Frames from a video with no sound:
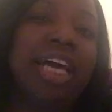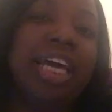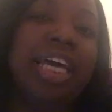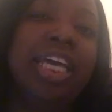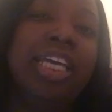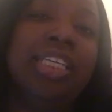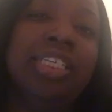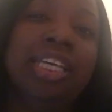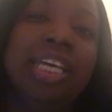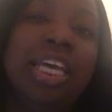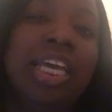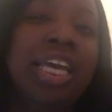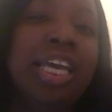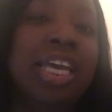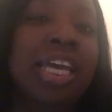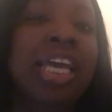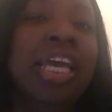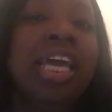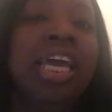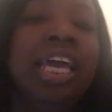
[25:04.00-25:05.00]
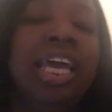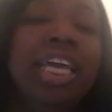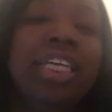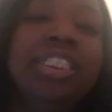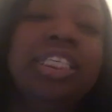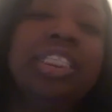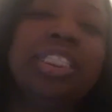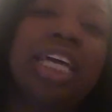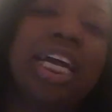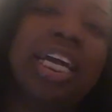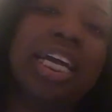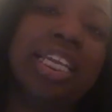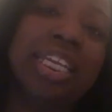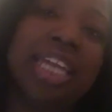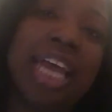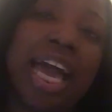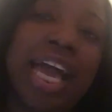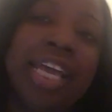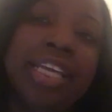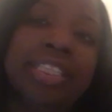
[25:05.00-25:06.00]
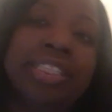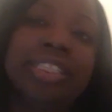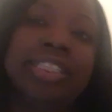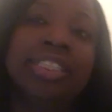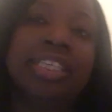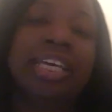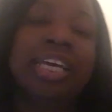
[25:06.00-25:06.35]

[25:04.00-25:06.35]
he seems like a nice,